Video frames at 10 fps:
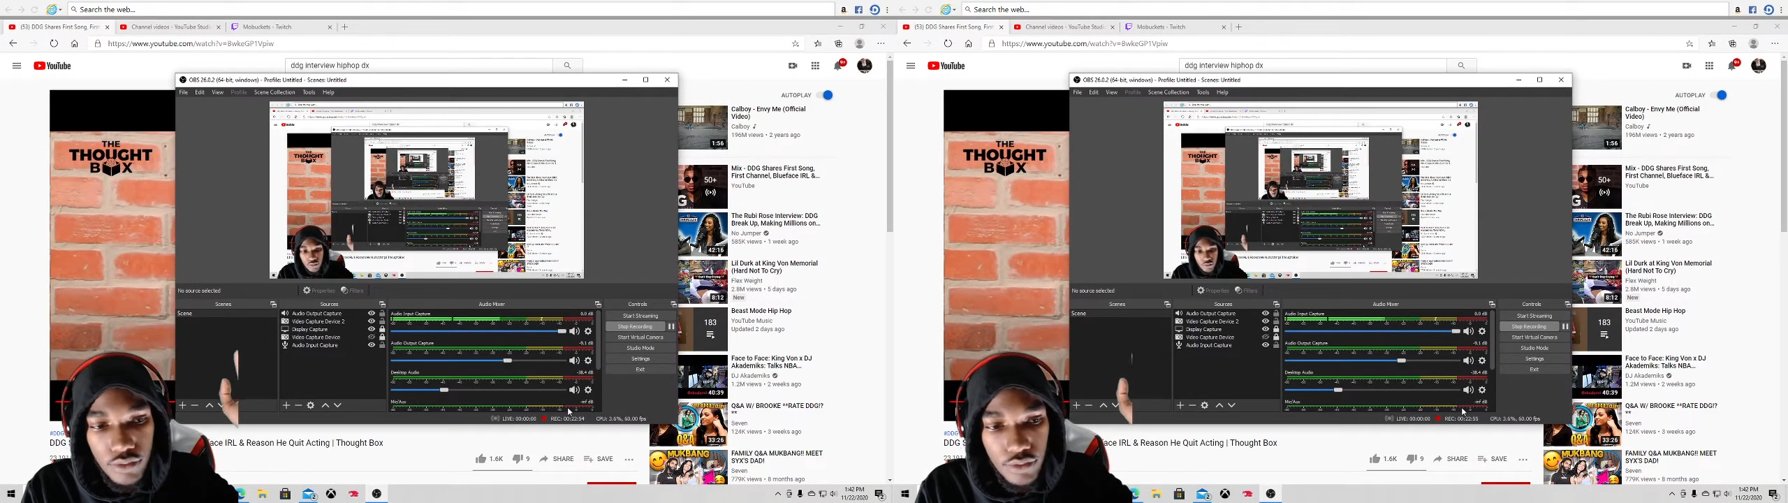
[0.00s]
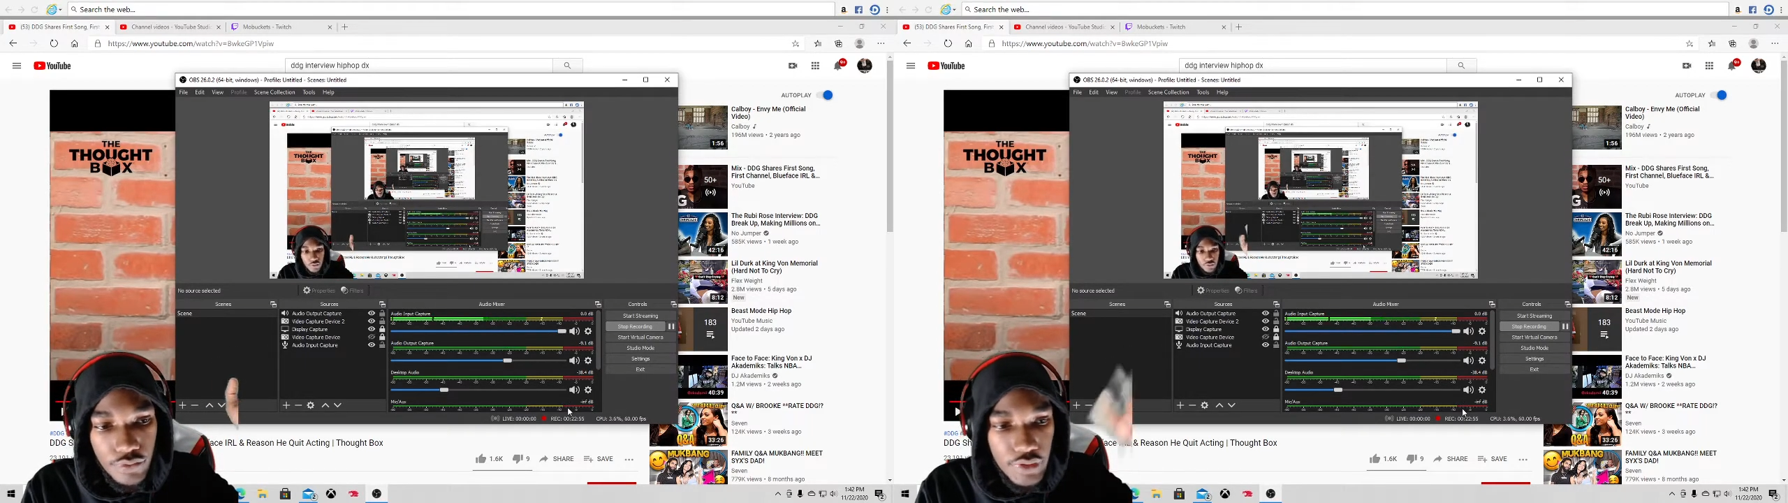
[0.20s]

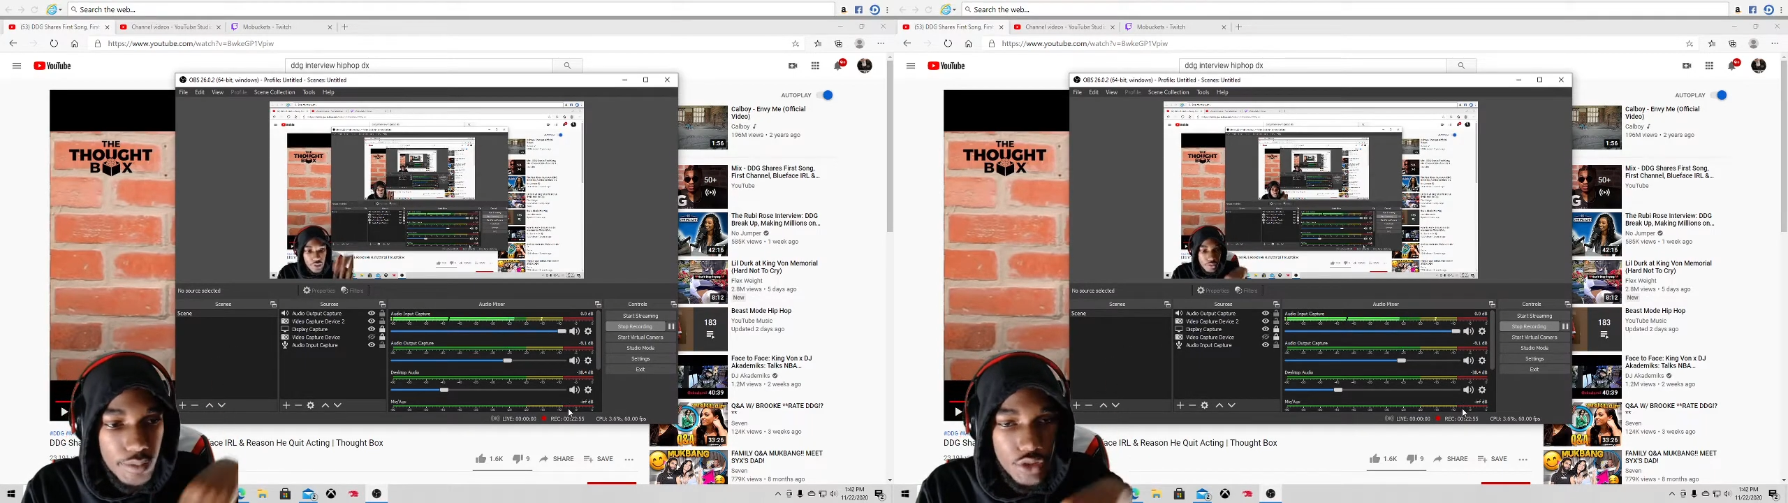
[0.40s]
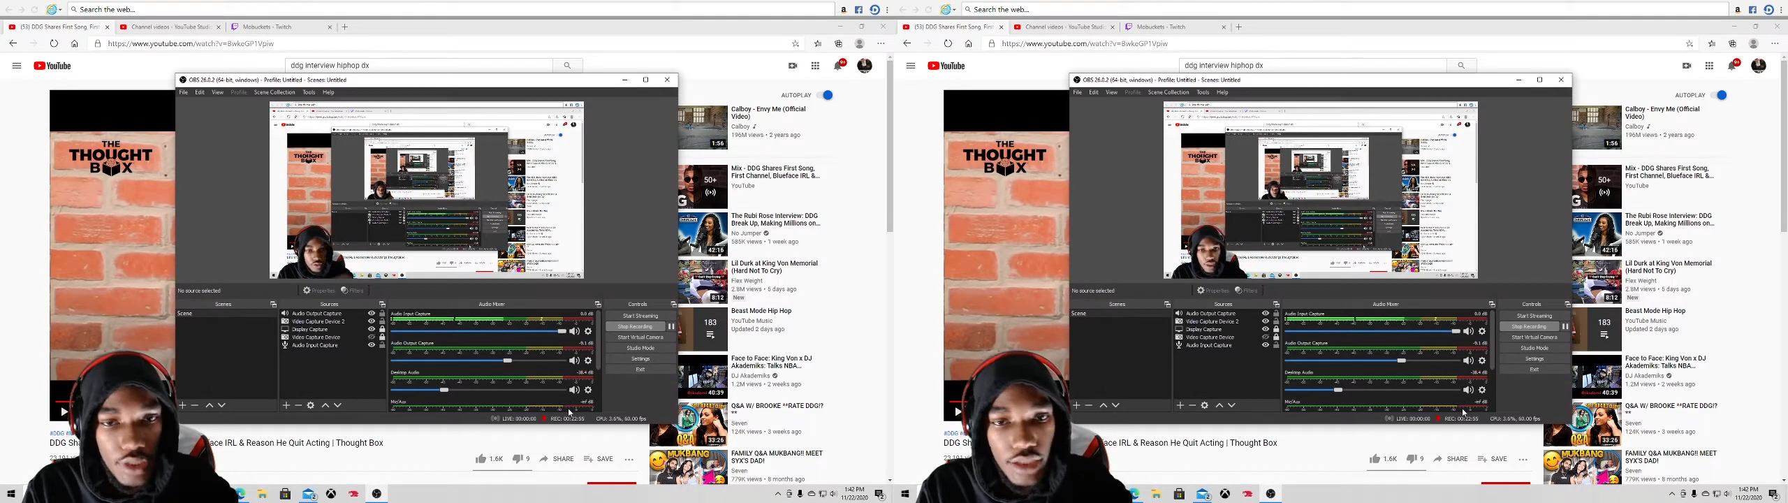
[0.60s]
You feel me?
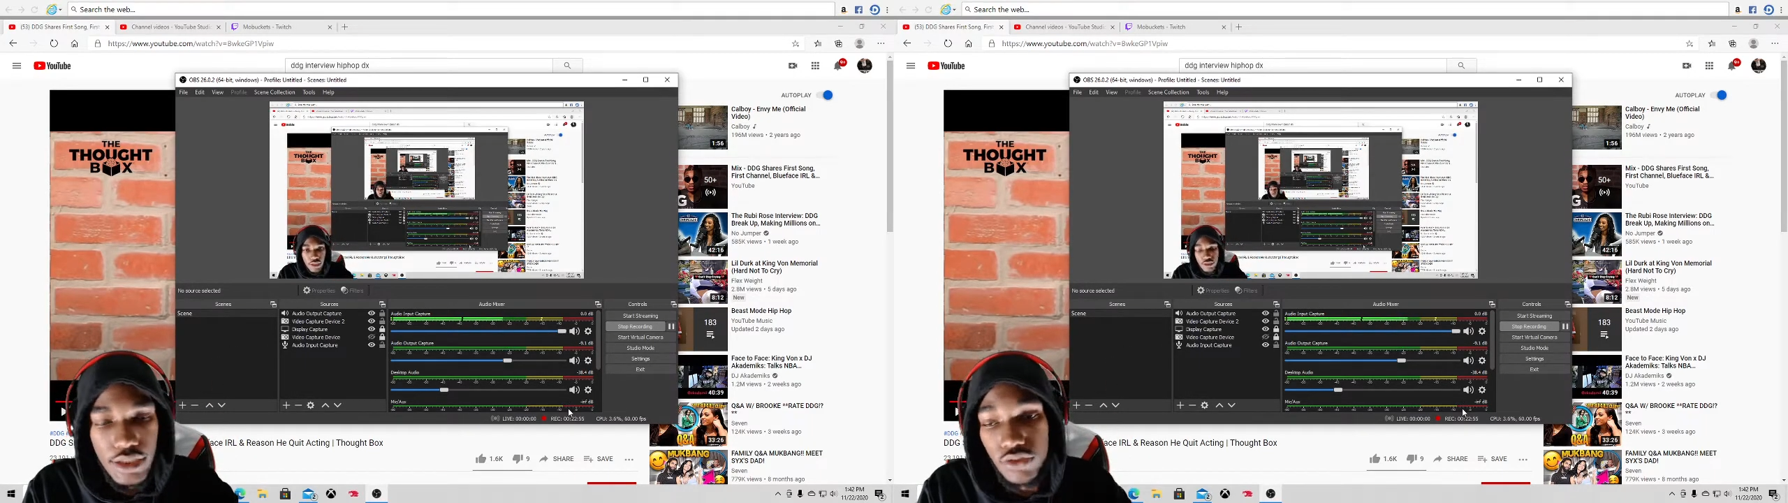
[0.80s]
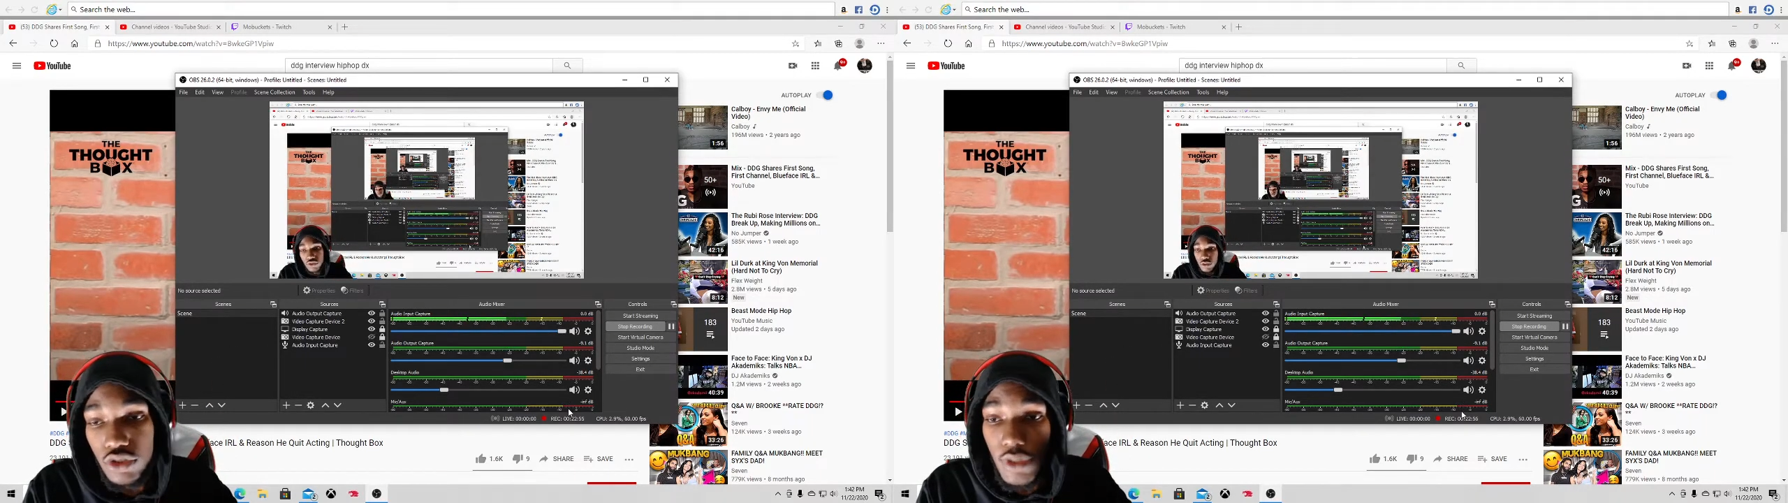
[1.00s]
So I
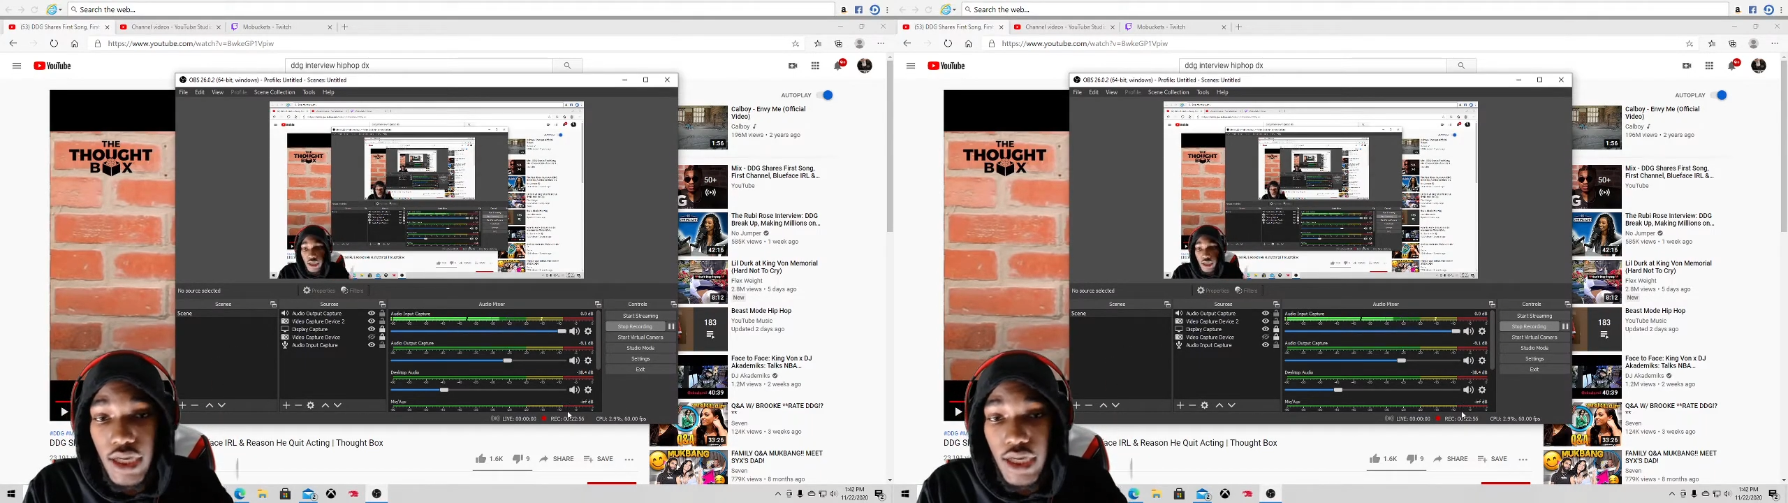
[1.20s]
get to them, man.